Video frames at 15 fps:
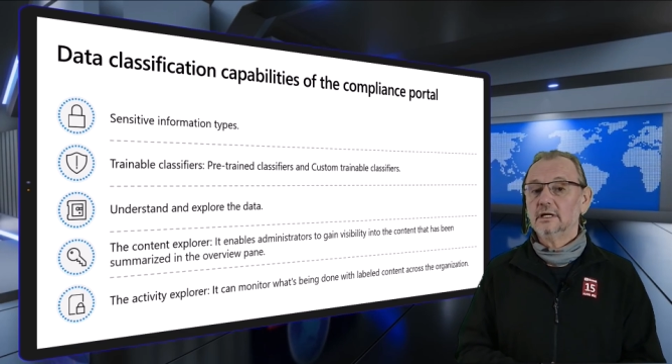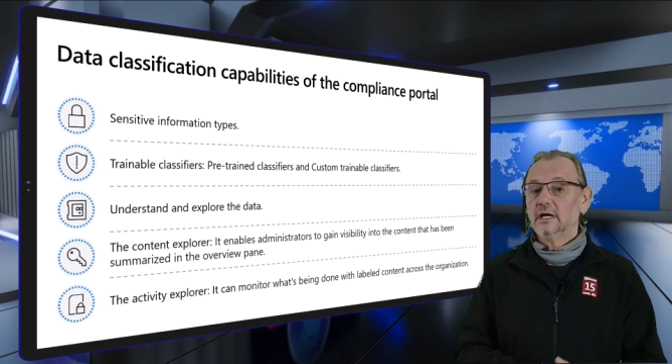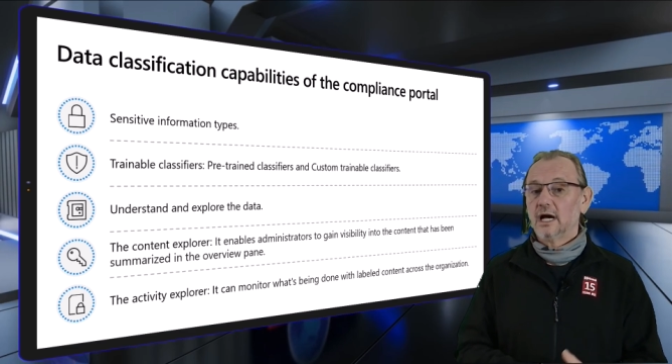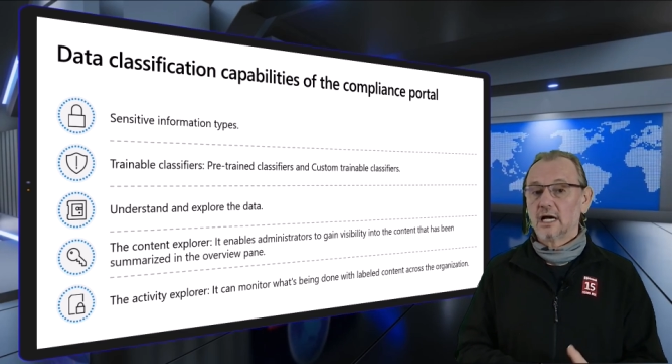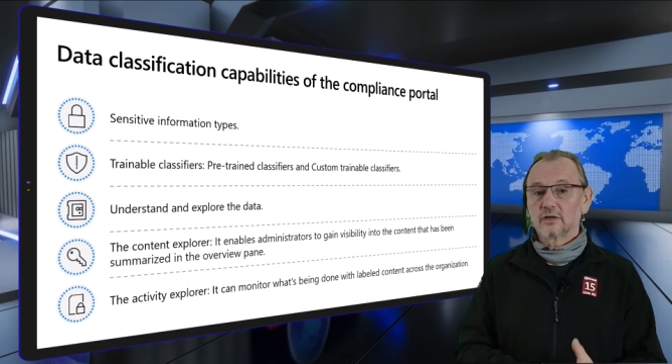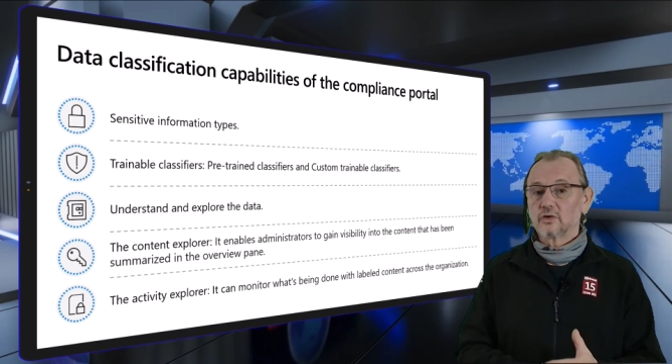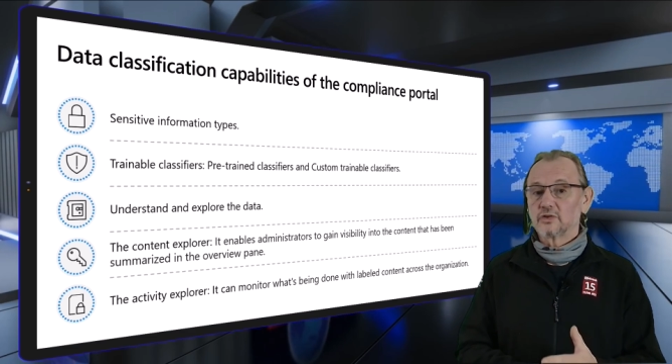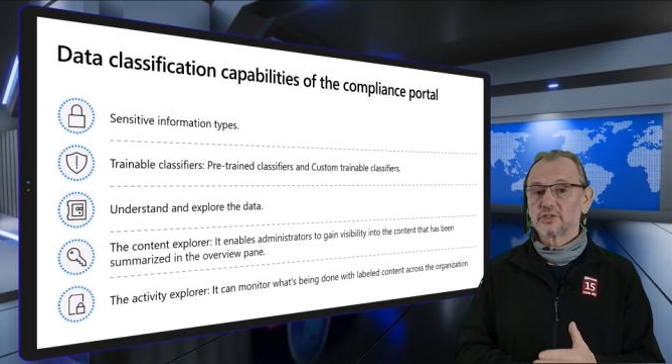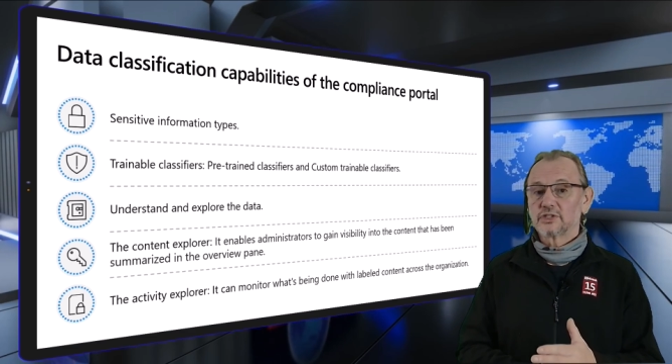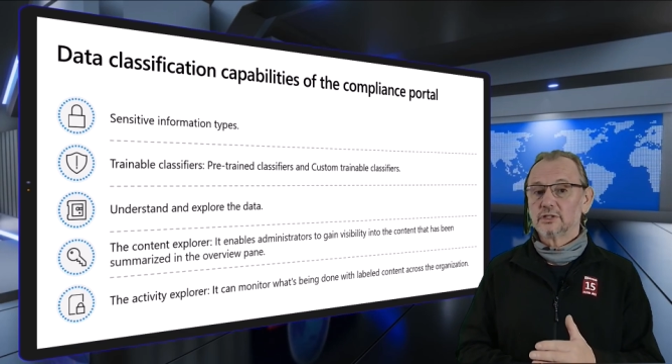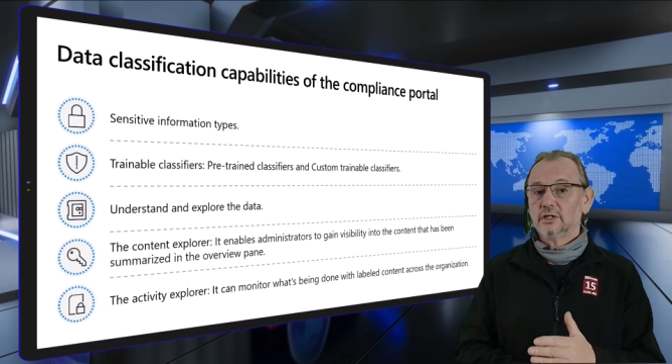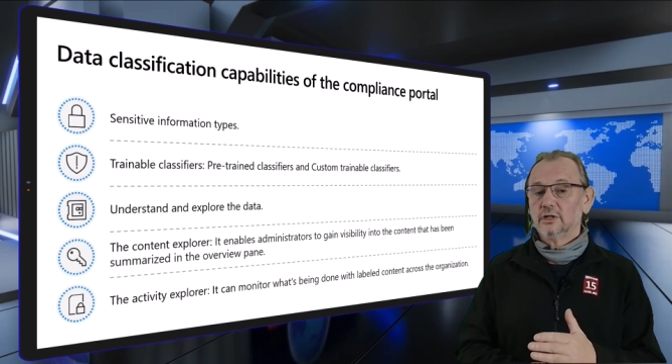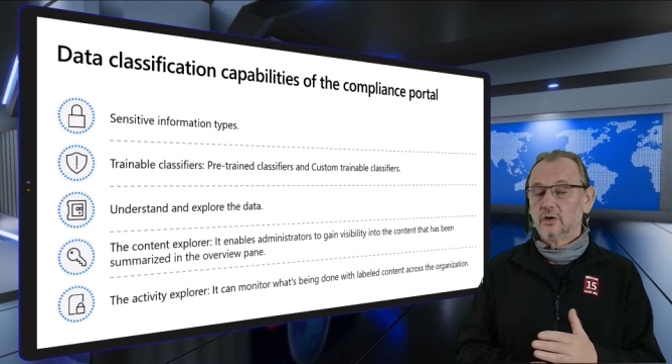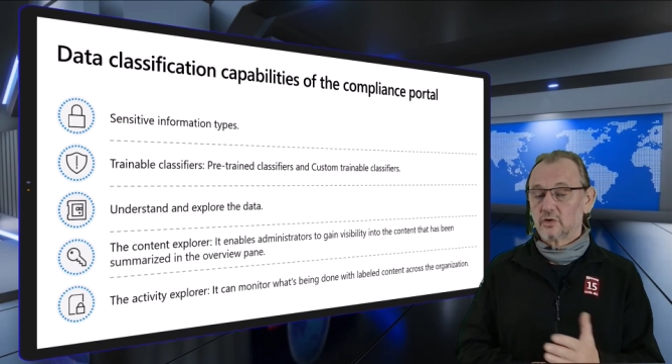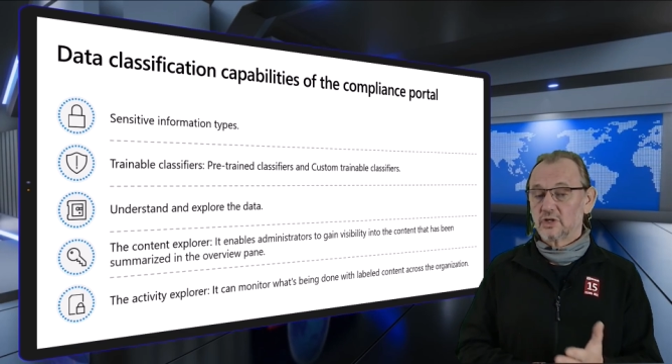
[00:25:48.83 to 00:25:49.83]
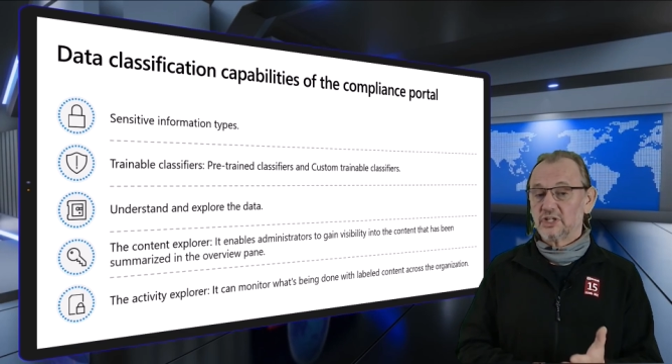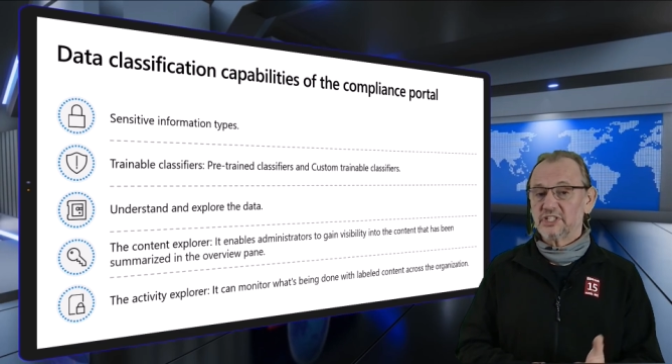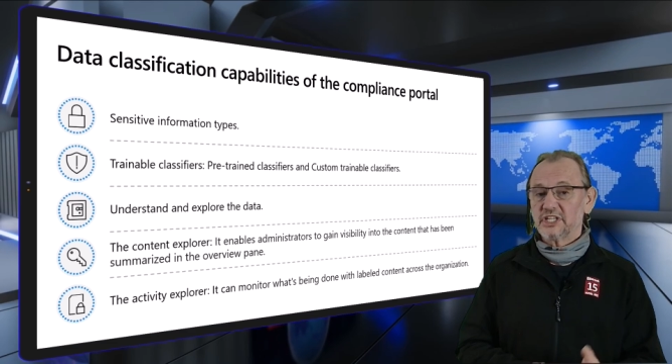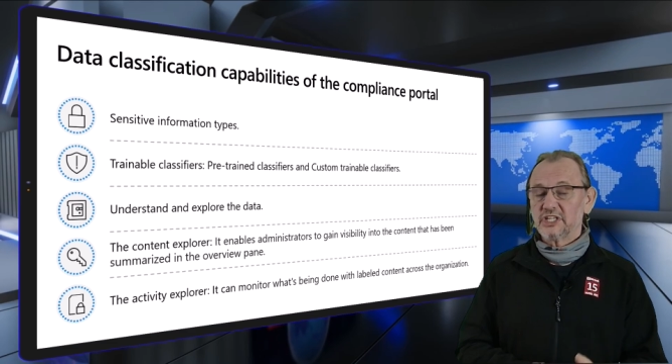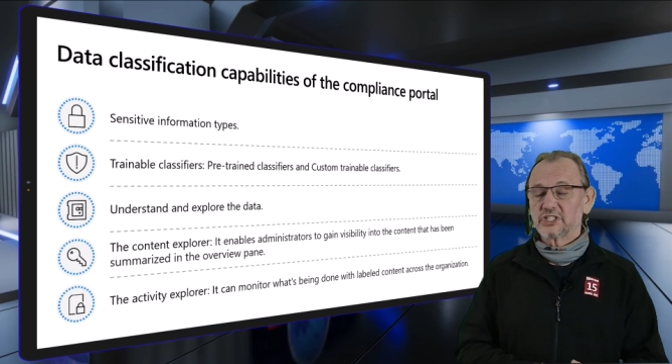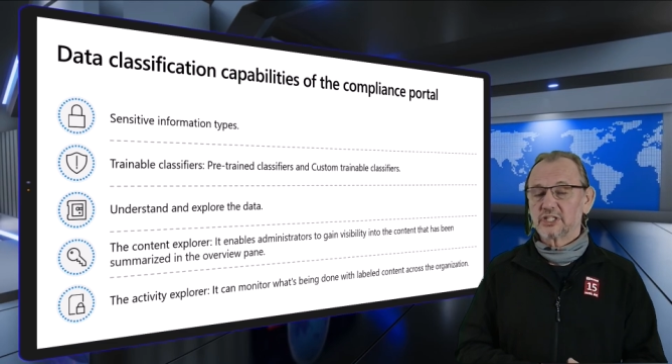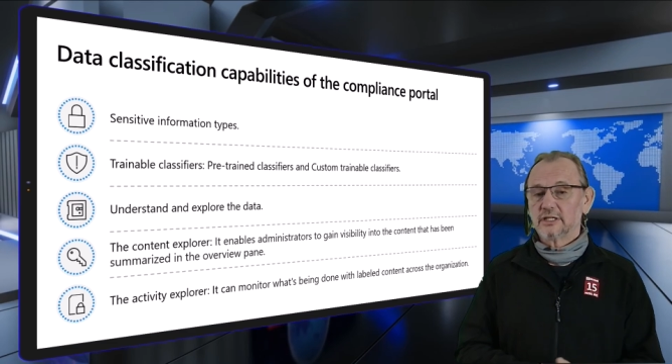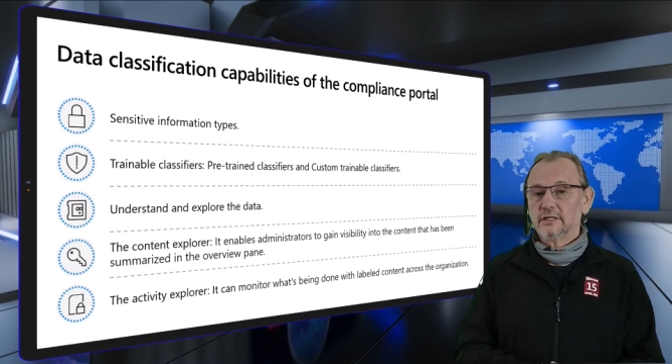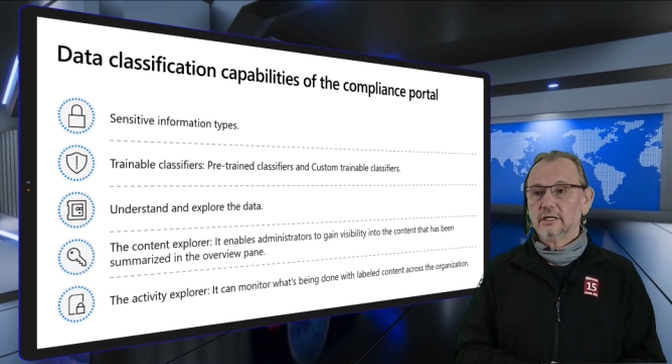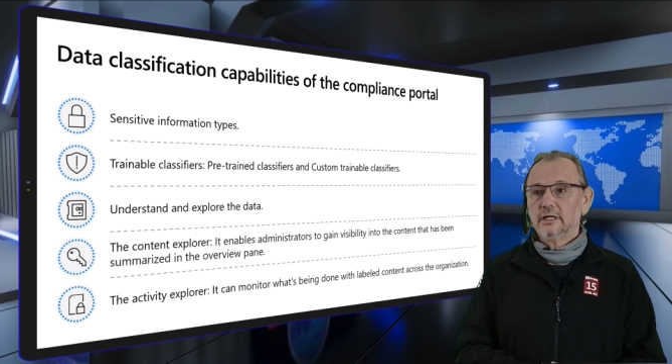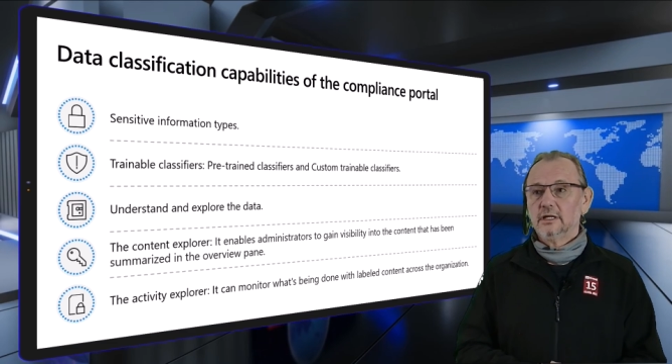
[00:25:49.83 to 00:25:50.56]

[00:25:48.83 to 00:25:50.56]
across organization.